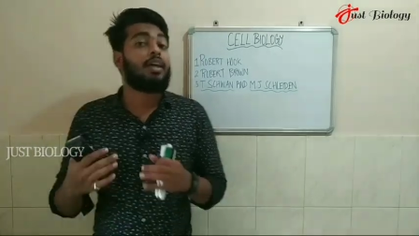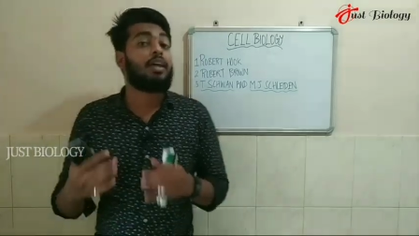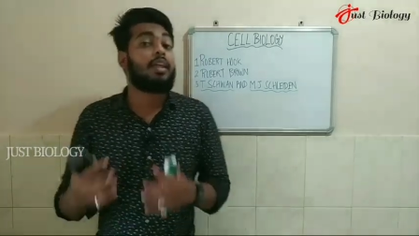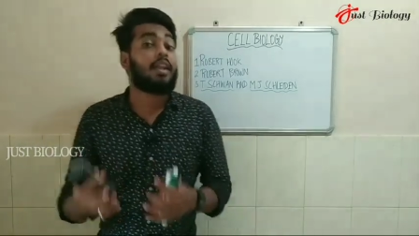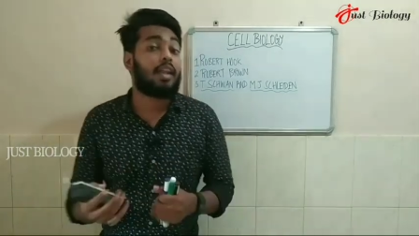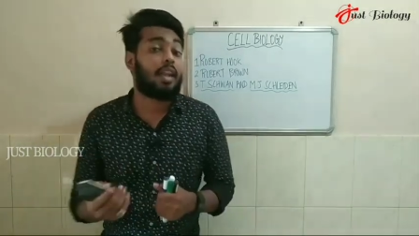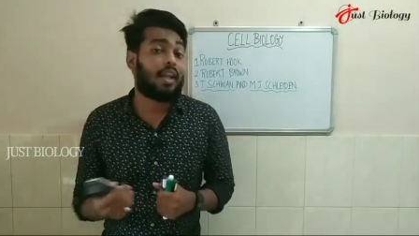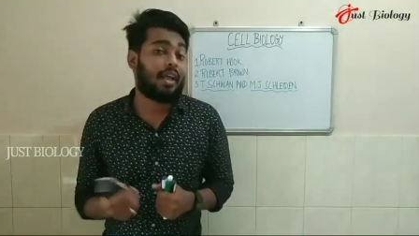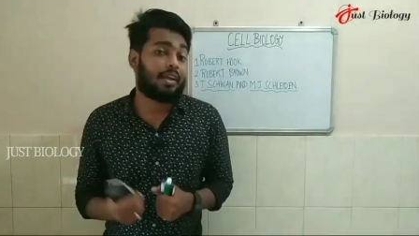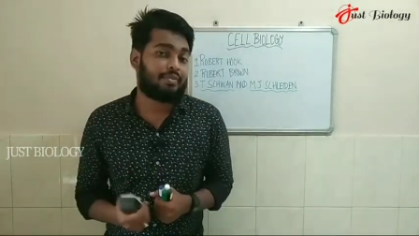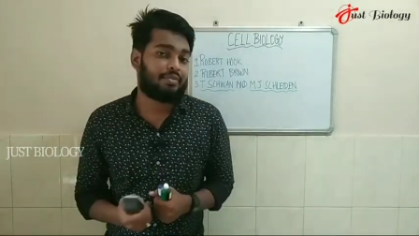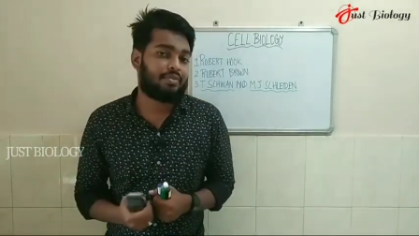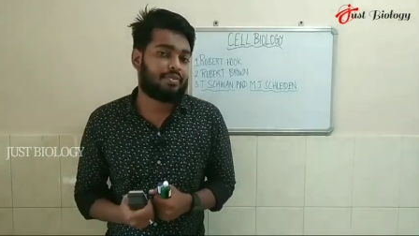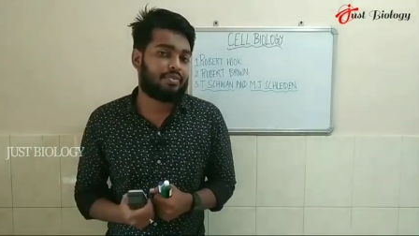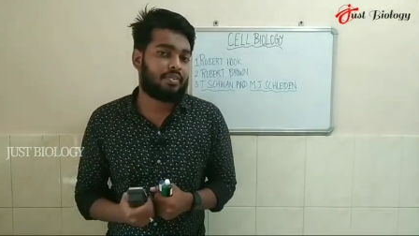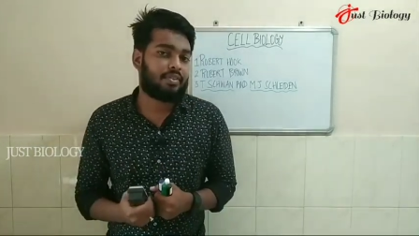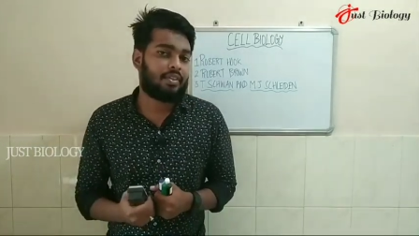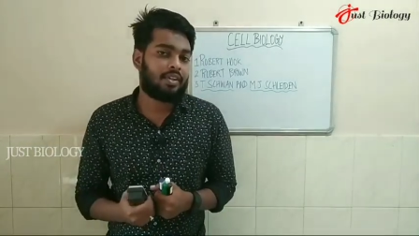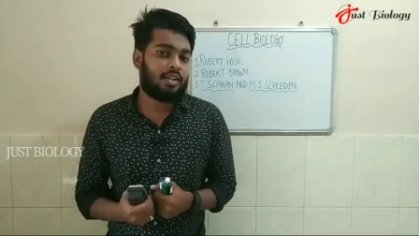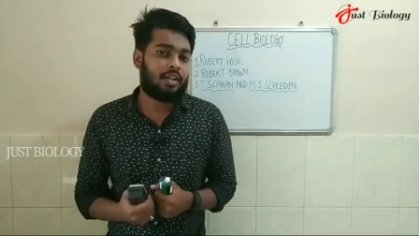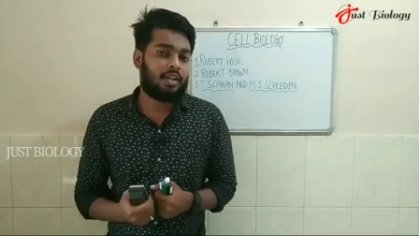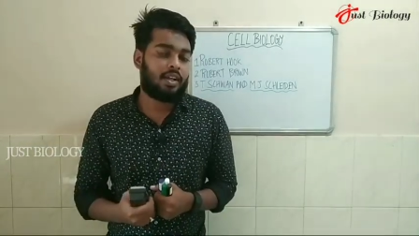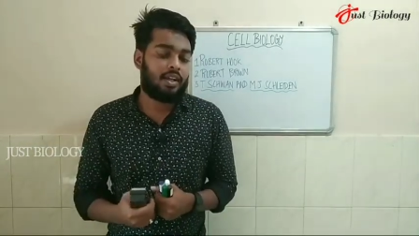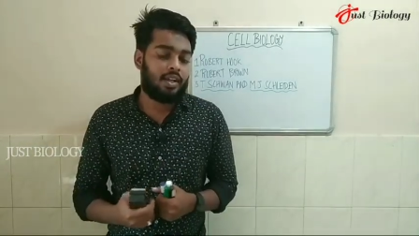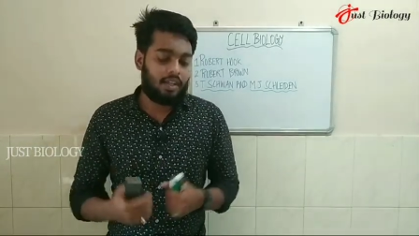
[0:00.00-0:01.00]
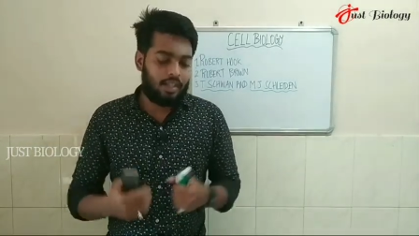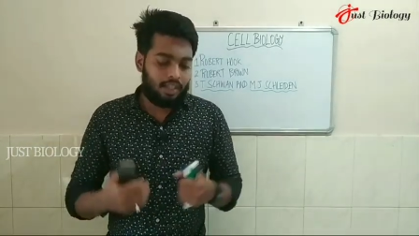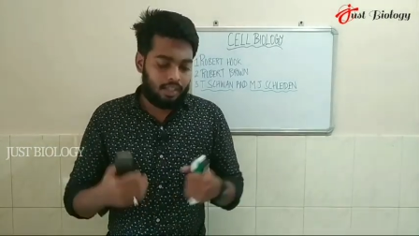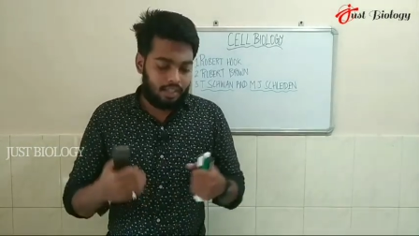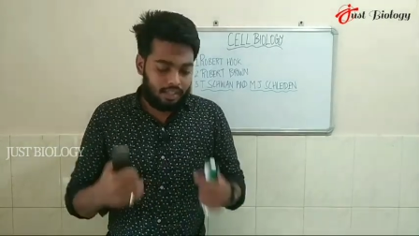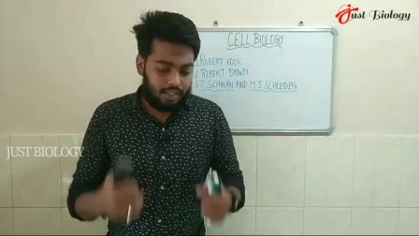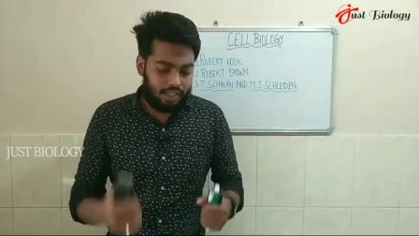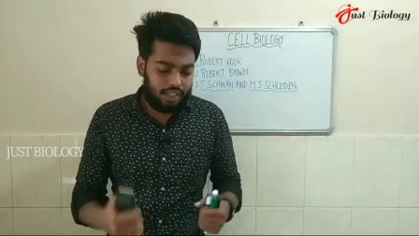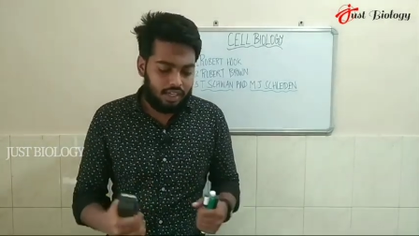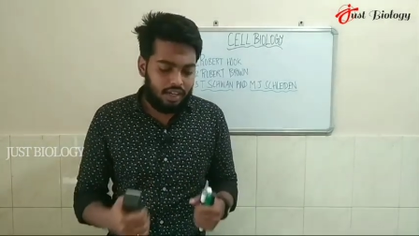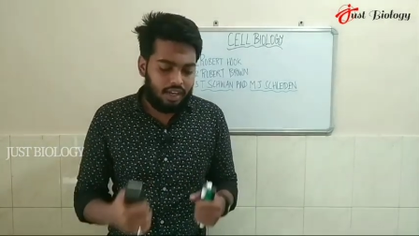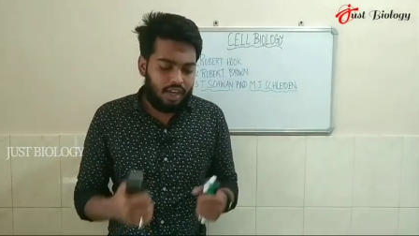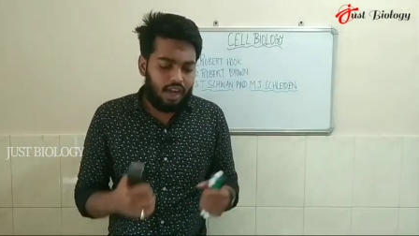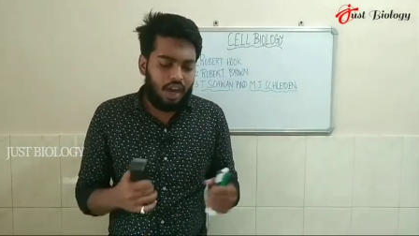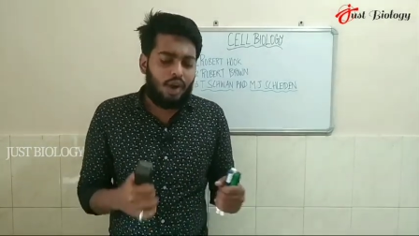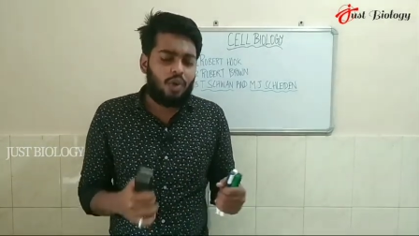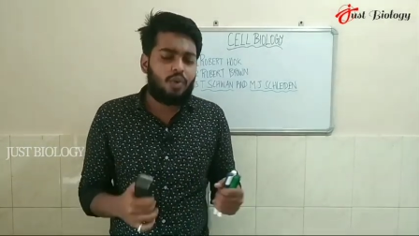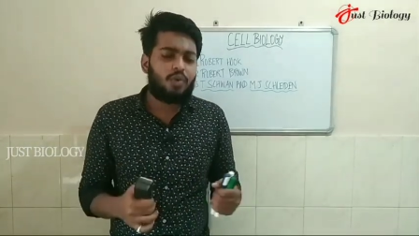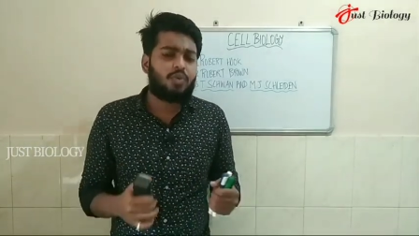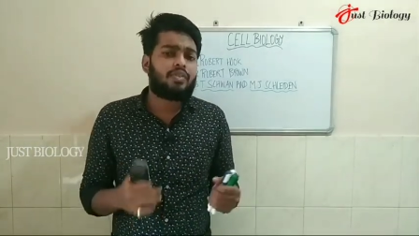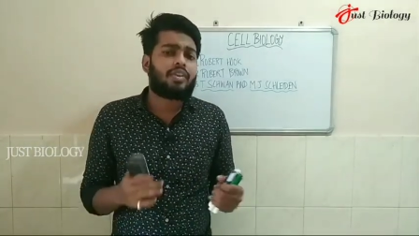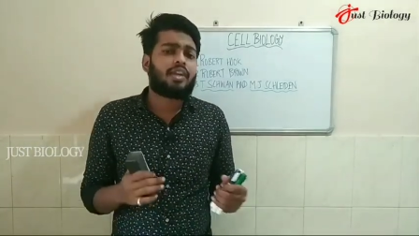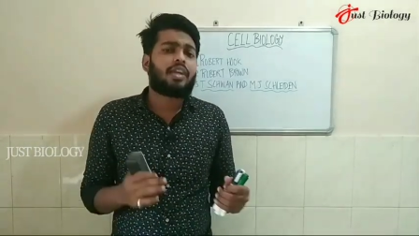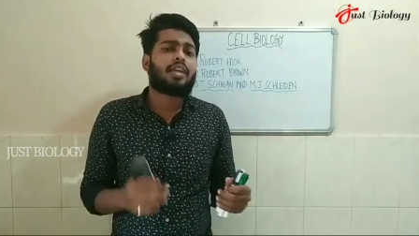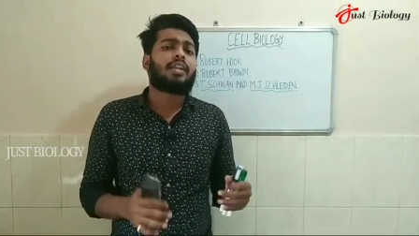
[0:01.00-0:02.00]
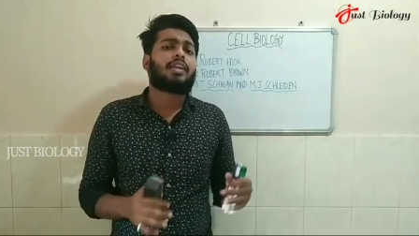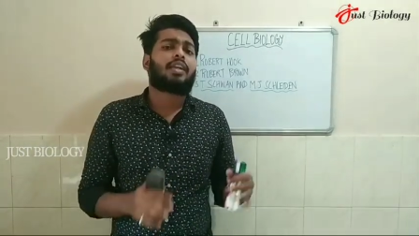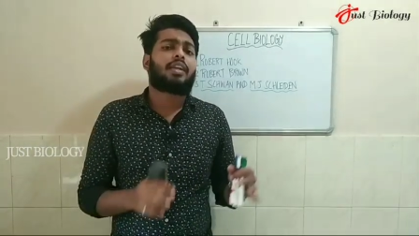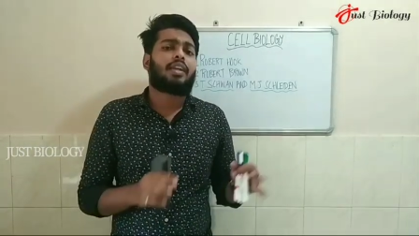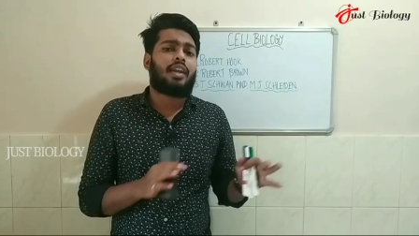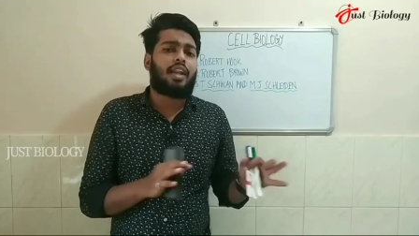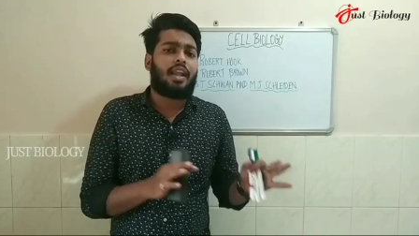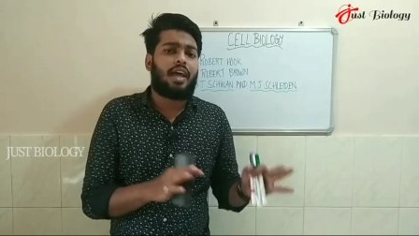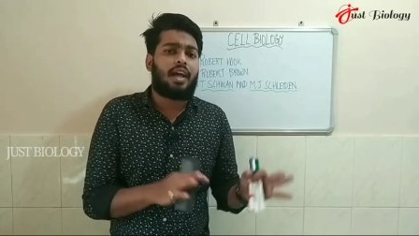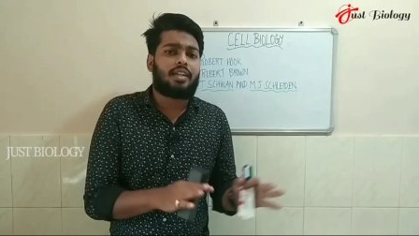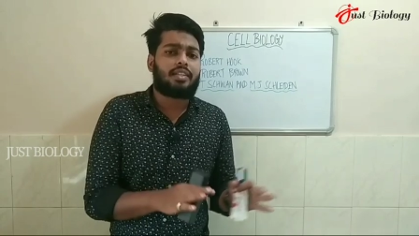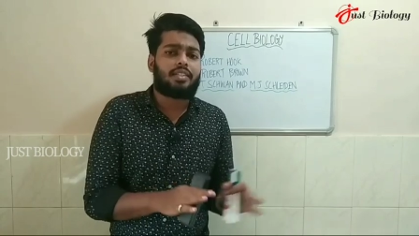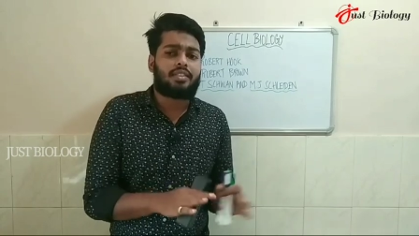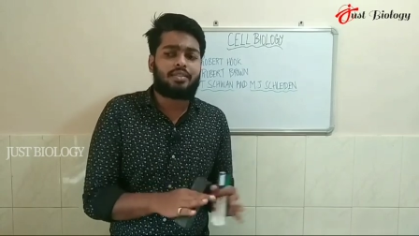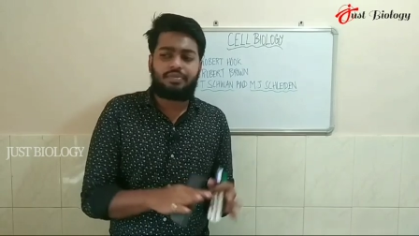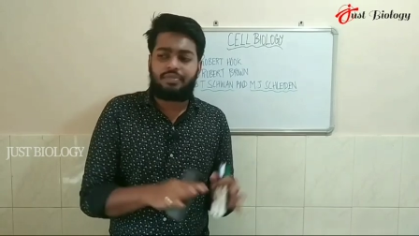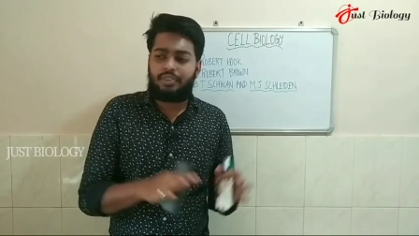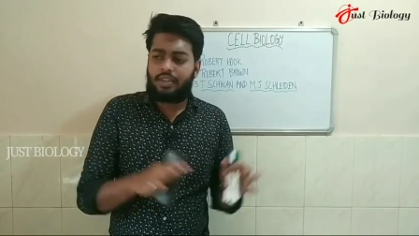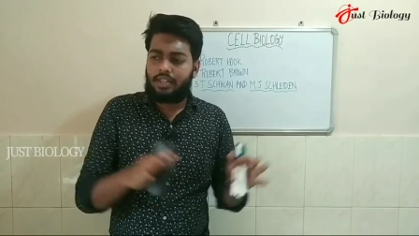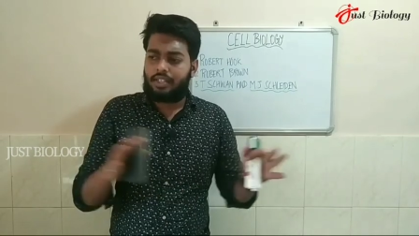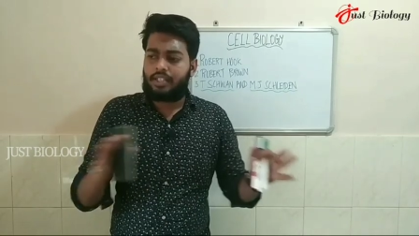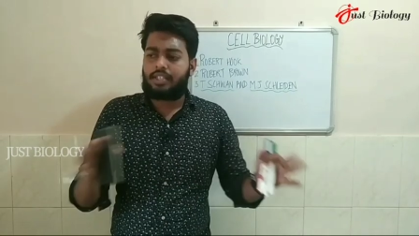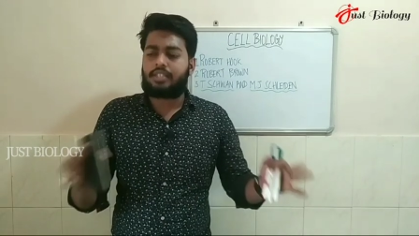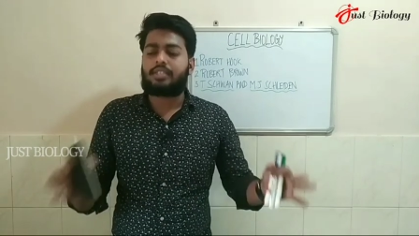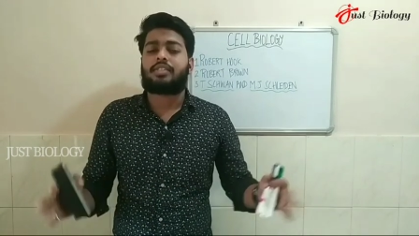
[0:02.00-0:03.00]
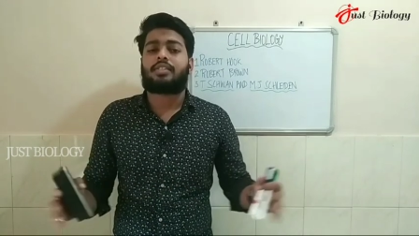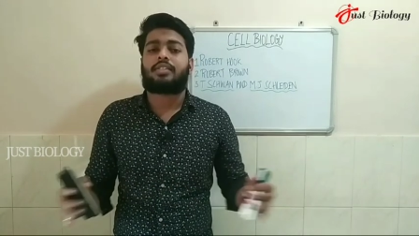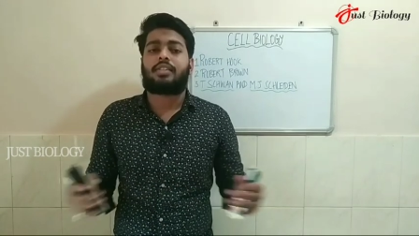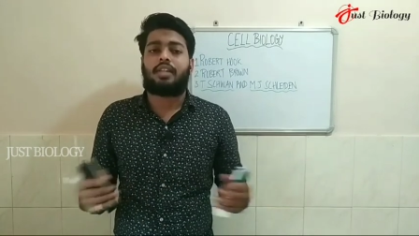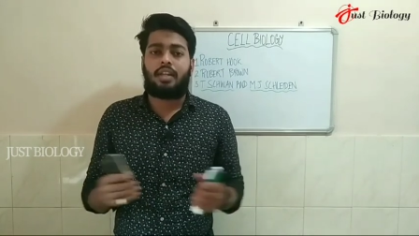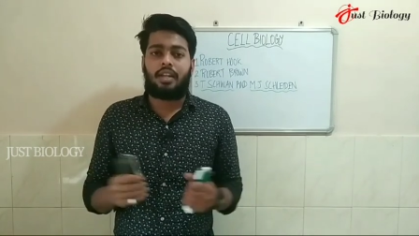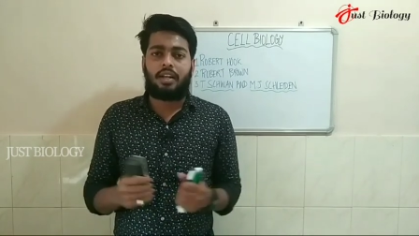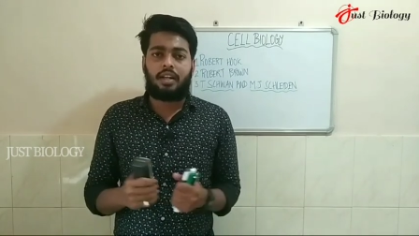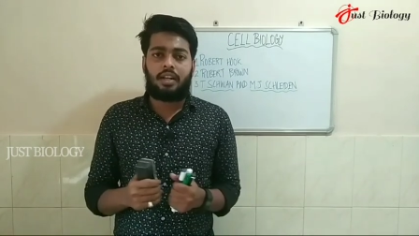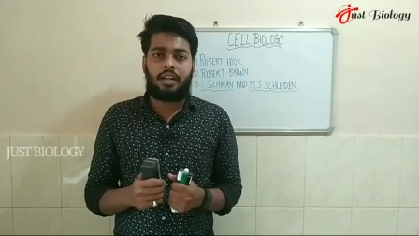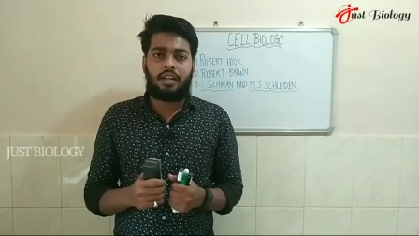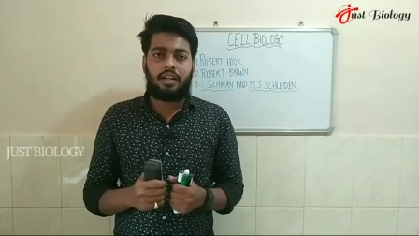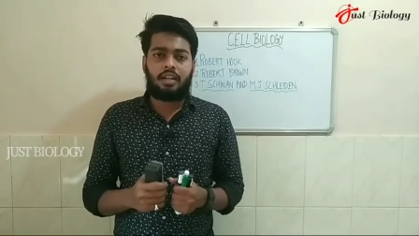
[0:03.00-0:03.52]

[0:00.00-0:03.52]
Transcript: life. Then how we can classify the cell,